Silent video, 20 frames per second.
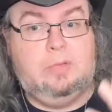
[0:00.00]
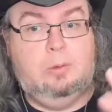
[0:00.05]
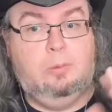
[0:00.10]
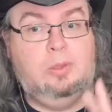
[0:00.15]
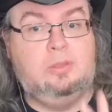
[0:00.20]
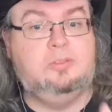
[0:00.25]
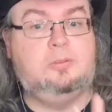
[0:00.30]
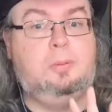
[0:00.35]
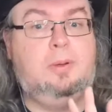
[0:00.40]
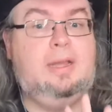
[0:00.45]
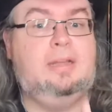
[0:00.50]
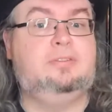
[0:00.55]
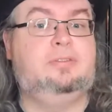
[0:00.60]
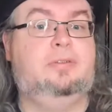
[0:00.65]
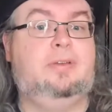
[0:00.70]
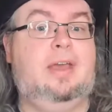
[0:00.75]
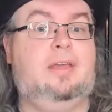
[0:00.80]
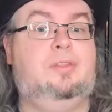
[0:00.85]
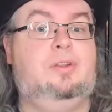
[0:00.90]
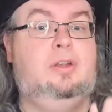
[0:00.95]
Once the players
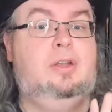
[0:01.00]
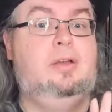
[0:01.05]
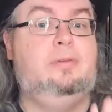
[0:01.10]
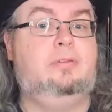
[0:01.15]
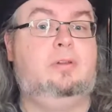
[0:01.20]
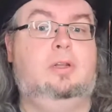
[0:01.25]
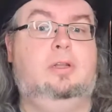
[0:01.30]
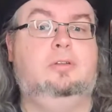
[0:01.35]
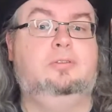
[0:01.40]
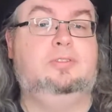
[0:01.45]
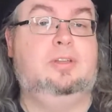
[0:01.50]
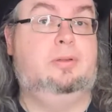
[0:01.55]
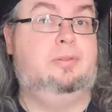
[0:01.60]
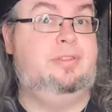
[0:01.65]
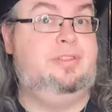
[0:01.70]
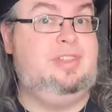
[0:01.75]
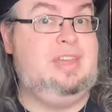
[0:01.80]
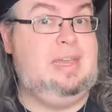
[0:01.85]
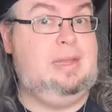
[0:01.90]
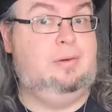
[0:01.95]
have gathered enough clues, they'll
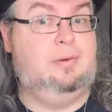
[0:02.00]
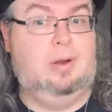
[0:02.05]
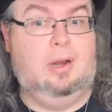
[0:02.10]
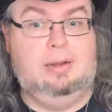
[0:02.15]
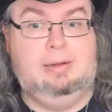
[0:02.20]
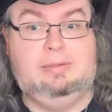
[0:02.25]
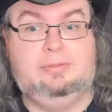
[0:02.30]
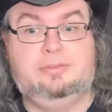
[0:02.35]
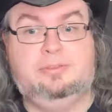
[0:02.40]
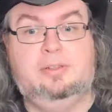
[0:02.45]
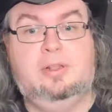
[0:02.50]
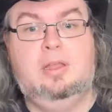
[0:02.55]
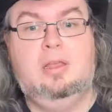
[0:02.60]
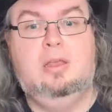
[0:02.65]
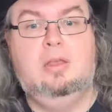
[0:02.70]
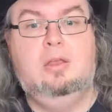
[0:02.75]
theorize,